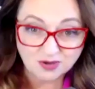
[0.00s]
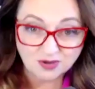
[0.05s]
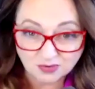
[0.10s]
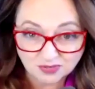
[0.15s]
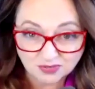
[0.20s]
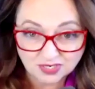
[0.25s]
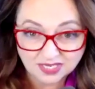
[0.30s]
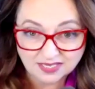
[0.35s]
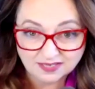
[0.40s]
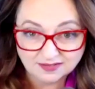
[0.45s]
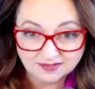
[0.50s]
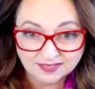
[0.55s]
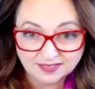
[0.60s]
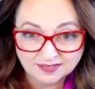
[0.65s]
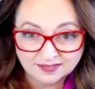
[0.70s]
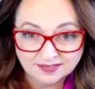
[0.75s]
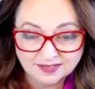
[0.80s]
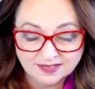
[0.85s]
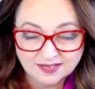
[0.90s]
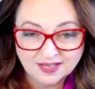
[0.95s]
own
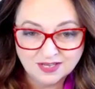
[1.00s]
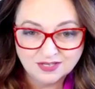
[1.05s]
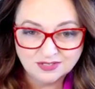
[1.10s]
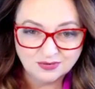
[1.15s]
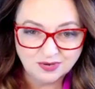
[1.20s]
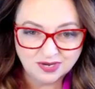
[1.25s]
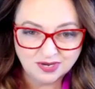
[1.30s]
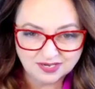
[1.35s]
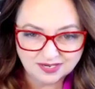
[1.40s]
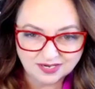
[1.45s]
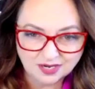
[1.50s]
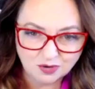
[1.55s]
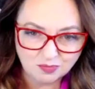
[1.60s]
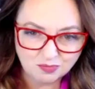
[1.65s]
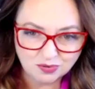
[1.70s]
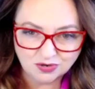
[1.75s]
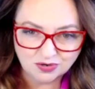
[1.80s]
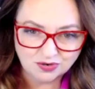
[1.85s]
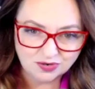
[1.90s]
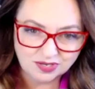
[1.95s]
healing so I could help
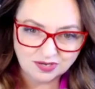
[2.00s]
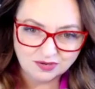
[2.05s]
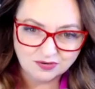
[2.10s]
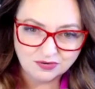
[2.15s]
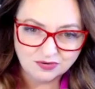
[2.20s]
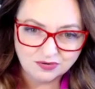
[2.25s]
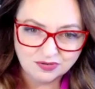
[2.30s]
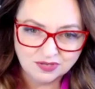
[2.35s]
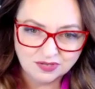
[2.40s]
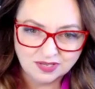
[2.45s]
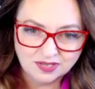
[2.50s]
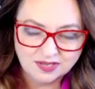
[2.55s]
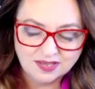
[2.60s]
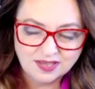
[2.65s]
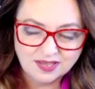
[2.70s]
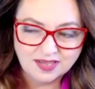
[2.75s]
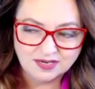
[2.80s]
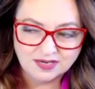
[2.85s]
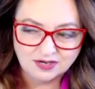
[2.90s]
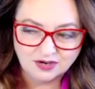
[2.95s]
her heal
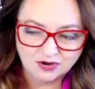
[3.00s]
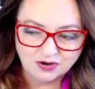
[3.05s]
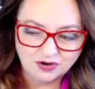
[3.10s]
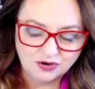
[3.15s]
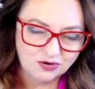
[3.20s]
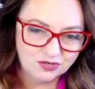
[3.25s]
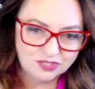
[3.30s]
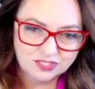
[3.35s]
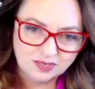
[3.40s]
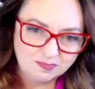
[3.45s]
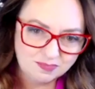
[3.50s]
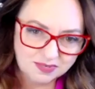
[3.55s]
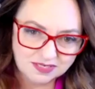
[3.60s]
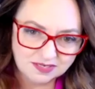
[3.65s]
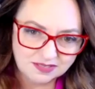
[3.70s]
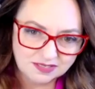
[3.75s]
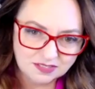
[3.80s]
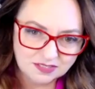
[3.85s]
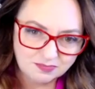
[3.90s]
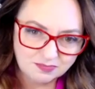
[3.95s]
and her step into
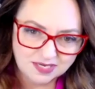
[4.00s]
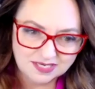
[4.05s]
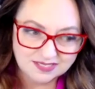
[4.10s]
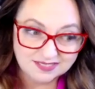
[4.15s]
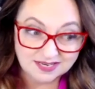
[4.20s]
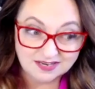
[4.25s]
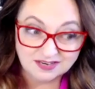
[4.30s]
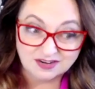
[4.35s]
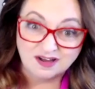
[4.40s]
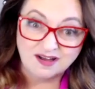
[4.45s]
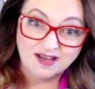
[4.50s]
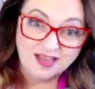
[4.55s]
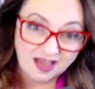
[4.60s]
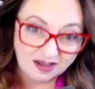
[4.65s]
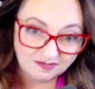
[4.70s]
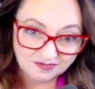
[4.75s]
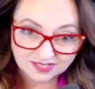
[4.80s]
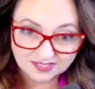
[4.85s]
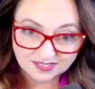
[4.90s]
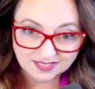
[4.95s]
this place and not
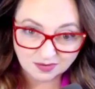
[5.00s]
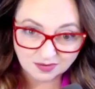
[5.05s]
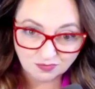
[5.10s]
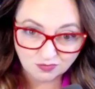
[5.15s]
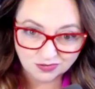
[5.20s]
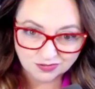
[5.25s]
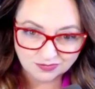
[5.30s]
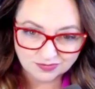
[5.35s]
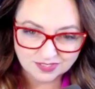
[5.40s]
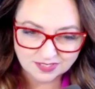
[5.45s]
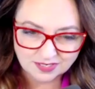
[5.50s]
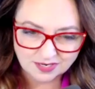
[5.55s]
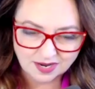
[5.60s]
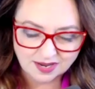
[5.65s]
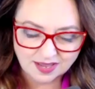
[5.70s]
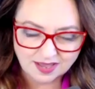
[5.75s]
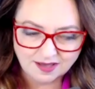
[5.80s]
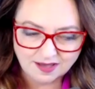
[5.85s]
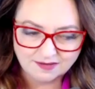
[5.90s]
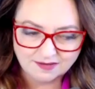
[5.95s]
have the same wounds that I
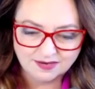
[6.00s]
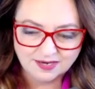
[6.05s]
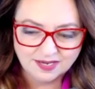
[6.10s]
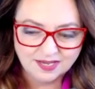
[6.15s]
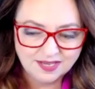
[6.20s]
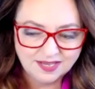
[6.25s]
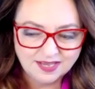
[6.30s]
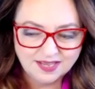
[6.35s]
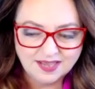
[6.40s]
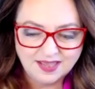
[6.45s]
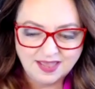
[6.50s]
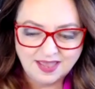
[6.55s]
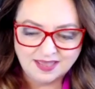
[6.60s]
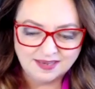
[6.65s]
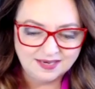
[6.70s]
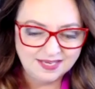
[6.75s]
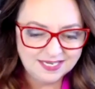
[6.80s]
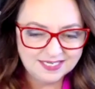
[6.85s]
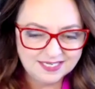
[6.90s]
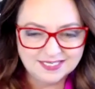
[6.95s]
had
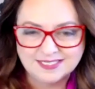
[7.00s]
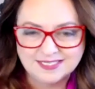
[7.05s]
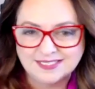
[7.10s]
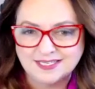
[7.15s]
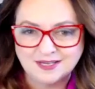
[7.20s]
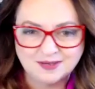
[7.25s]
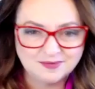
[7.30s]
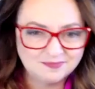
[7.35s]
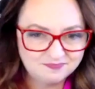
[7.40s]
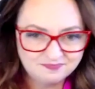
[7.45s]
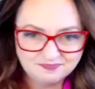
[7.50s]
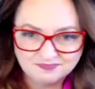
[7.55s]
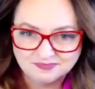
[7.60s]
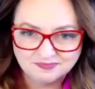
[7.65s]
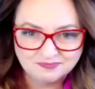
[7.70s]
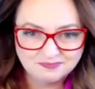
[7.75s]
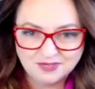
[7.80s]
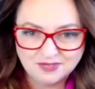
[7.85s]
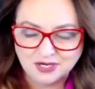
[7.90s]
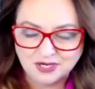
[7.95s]
and get to see them,
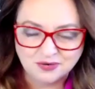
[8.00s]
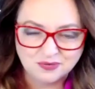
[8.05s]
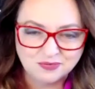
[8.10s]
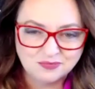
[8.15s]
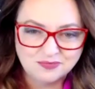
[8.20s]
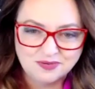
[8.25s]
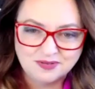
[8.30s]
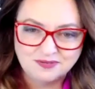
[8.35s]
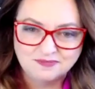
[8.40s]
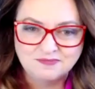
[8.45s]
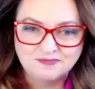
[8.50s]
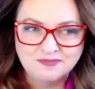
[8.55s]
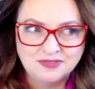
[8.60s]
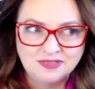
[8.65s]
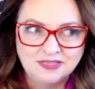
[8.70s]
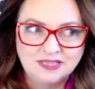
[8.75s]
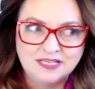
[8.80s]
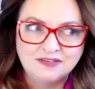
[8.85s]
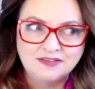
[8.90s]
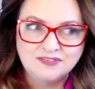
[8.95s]
you know,
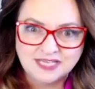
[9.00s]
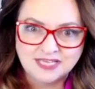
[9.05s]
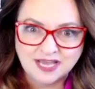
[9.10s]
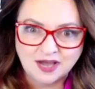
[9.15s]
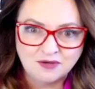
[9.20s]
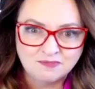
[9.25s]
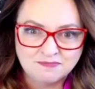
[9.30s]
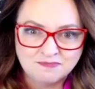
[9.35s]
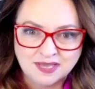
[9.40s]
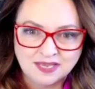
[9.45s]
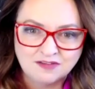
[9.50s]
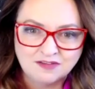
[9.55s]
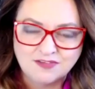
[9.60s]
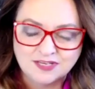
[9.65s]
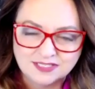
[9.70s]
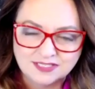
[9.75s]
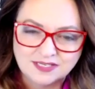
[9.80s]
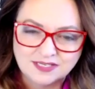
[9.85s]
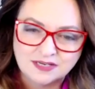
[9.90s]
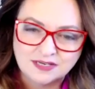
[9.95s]
lived out and
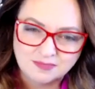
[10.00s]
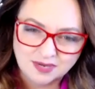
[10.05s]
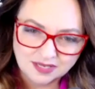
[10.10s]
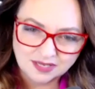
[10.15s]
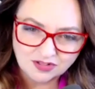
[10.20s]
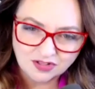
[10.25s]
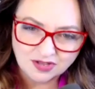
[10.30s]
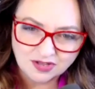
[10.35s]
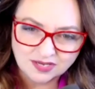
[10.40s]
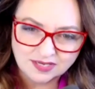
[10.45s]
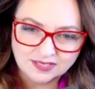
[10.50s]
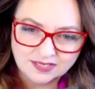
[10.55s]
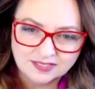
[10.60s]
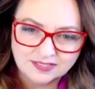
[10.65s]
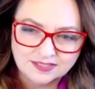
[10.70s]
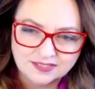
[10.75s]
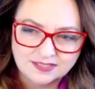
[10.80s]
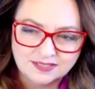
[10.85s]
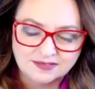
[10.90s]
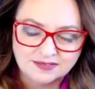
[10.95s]
manifested in my
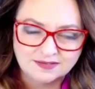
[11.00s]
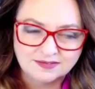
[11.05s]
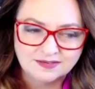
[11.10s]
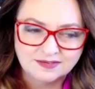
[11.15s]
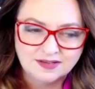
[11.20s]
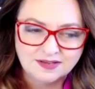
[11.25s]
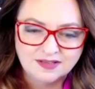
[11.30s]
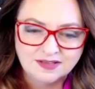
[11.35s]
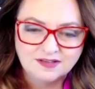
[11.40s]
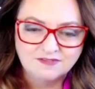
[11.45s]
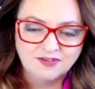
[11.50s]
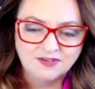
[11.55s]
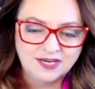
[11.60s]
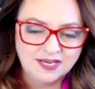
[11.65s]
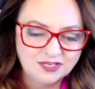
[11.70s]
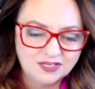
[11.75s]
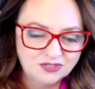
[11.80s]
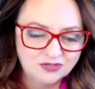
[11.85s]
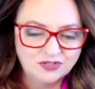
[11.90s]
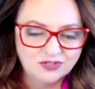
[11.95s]
clients and
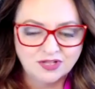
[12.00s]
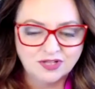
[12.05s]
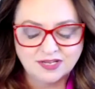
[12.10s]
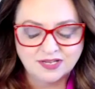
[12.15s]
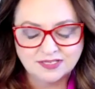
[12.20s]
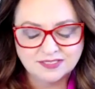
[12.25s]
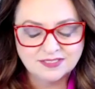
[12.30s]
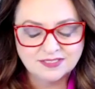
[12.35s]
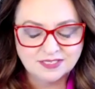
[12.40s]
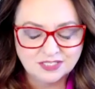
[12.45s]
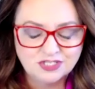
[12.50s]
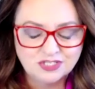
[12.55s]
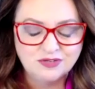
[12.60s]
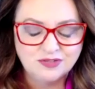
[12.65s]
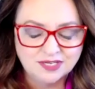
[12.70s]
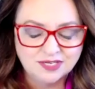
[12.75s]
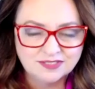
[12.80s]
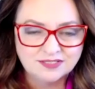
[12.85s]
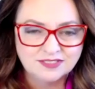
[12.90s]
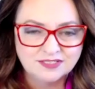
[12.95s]
financial clients. And in two
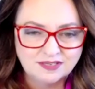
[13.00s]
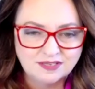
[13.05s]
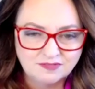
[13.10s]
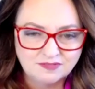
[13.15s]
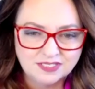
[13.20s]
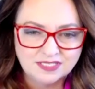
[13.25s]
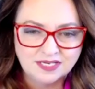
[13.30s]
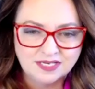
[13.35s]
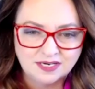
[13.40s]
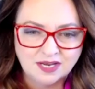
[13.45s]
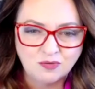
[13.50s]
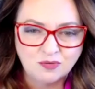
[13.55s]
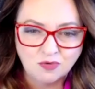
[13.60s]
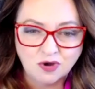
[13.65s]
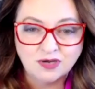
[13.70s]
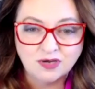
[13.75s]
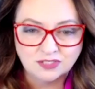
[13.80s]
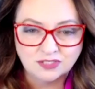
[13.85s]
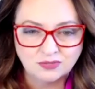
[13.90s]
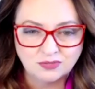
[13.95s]
thousand seventeen, I
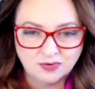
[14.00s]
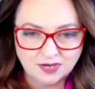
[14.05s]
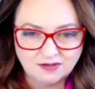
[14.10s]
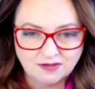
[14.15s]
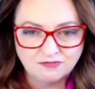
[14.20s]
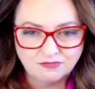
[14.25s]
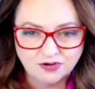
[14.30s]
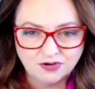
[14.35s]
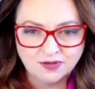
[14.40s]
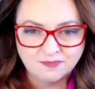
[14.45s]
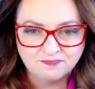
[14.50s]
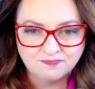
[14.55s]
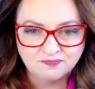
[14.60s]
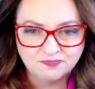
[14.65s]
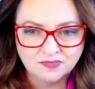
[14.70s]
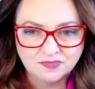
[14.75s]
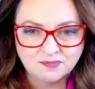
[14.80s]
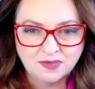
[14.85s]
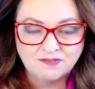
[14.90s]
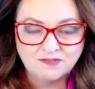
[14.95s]
walked away from
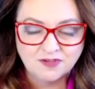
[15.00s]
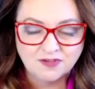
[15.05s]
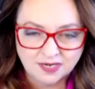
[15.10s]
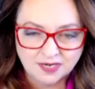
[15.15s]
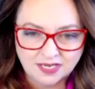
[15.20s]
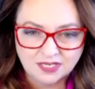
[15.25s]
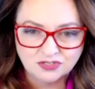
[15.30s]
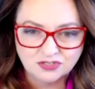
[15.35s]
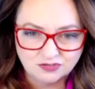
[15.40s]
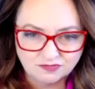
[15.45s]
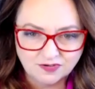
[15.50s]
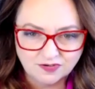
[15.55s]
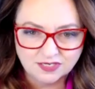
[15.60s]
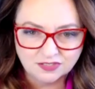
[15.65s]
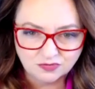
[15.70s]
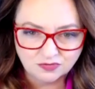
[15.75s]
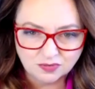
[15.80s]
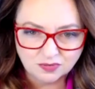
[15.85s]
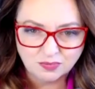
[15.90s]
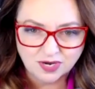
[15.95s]
my financial
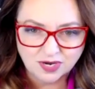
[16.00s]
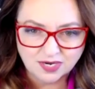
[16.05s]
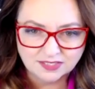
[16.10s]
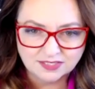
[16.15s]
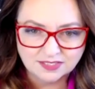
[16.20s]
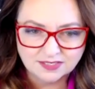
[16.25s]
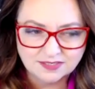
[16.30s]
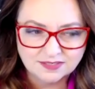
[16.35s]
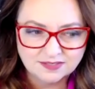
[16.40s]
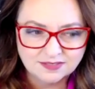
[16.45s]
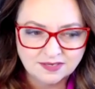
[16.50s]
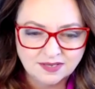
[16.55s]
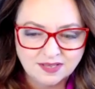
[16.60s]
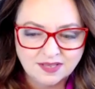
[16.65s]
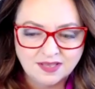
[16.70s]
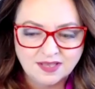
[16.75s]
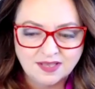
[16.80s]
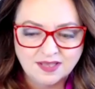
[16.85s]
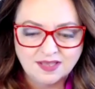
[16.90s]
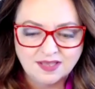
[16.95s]
advisory practice
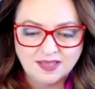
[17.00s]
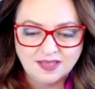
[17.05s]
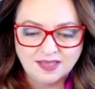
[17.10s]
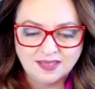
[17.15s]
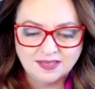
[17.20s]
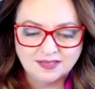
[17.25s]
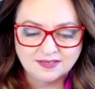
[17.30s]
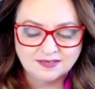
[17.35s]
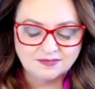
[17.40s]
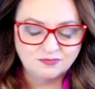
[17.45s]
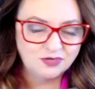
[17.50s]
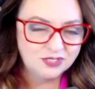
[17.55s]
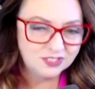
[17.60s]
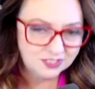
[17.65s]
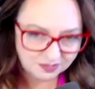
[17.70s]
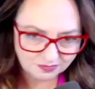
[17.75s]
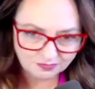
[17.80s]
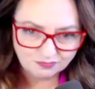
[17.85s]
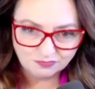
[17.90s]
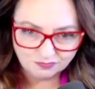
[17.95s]
and went to
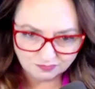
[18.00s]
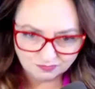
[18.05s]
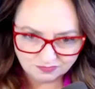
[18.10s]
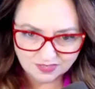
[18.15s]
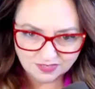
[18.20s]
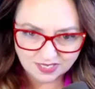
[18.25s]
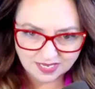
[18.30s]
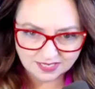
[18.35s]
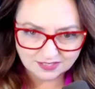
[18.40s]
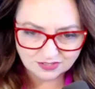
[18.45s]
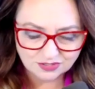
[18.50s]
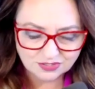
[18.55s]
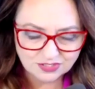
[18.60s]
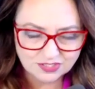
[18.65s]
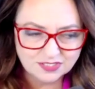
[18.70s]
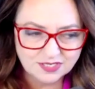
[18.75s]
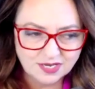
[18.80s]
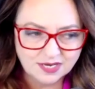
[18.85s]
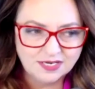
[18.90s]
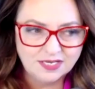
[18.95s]
the Cancer
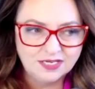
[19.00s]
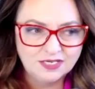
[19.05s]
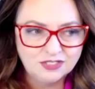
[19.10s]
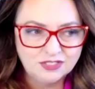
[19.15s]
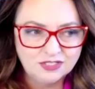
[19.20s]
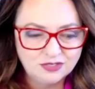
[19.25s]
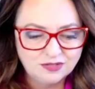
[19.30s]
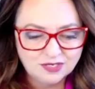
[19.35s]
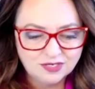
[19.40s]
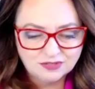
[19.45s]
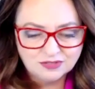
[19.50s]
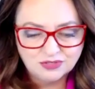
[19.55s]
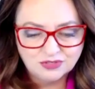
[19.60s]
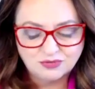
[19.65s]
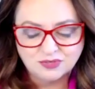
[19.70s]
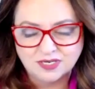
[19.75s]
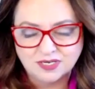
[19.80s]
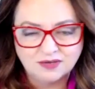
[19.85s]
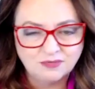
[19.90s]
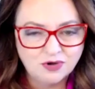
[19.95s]
Society. two thousand
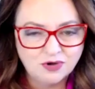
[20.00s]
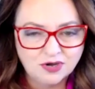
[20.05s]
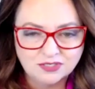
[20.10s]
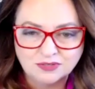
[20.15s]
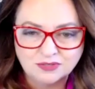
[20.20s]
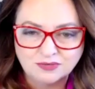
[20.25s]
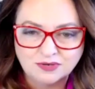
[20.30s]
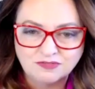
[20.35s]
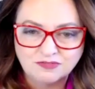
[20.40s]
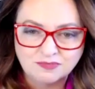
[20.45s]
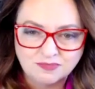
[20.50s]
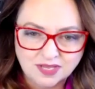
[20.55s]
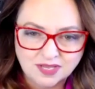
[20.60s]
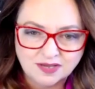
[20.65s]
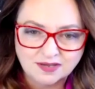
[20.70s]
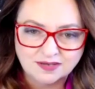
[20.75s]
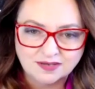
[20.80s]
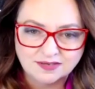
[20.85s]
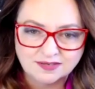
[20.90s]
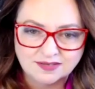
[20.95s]
twenty, walked away from
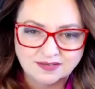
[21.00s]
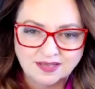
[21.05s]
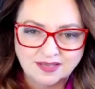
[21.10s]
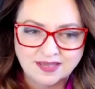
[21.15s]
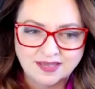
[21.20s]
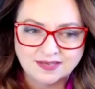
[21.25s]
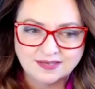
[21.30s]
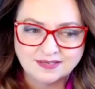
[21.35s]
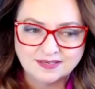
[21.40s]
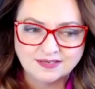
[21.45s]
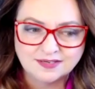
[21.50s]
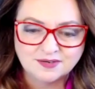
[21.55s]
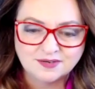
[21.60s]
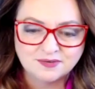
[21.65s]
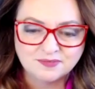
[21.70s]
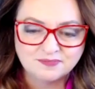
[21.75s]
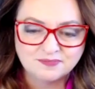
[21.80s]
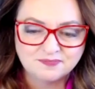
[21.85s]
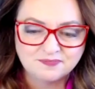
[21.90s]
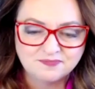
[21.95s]
that. And
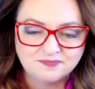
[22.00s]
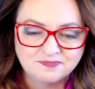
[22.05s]
um,